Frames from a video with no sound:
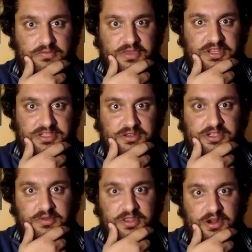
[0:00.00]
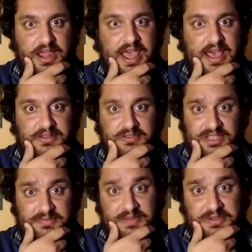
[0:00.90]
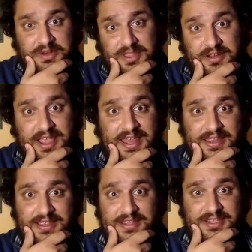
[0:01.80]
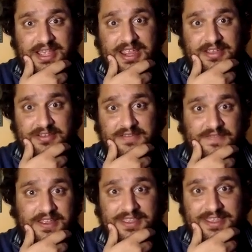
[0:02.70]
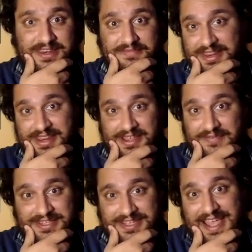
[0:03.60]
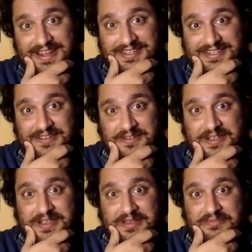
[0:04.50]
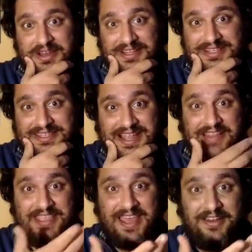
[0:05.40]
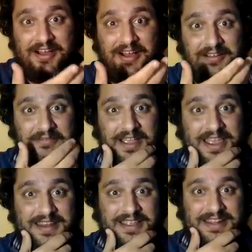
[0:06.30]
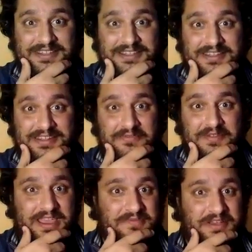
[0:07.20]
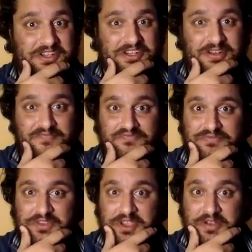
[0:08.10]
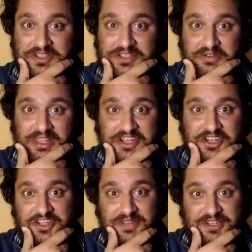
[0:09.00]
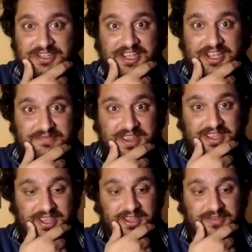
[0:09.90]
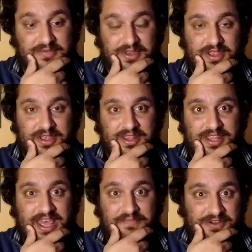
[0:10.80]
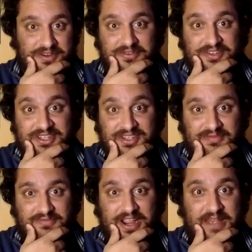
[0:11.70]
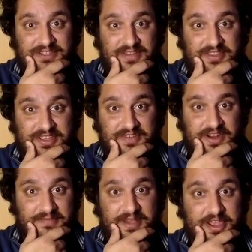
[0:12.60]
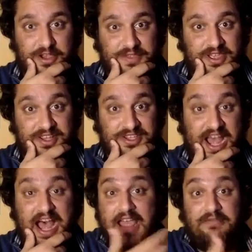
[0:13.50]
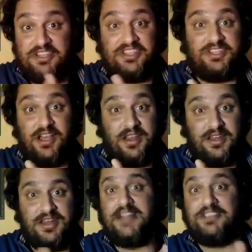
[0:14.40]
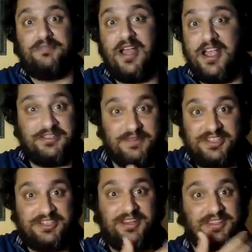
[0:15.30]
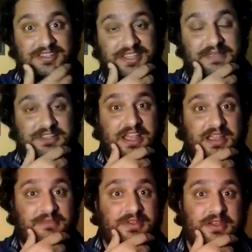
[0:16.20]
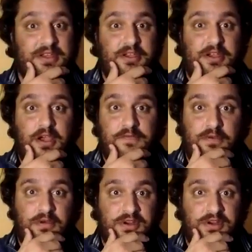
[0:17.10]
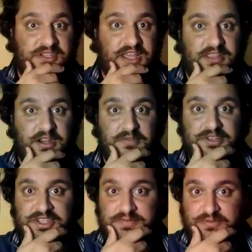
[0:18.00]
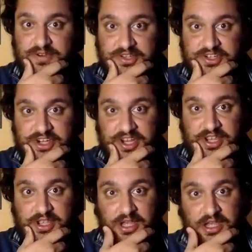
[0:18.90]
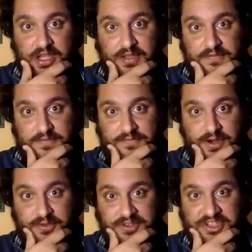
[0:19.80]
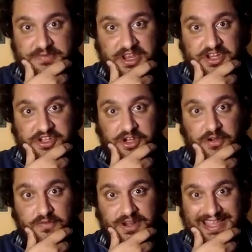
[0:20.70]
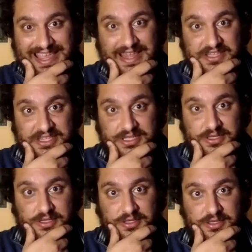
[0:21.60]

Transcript: meet students where they're at, sometimes where they're at is, I couldn't find the hidden meaning of the text. But it's not that at all, right? It's the way in which there was a relationship to text making that produced perhaps even these very myopias. I was stunned, not surprised, but stunned at the same time, of course, that there was this privileging of verbal speech over and against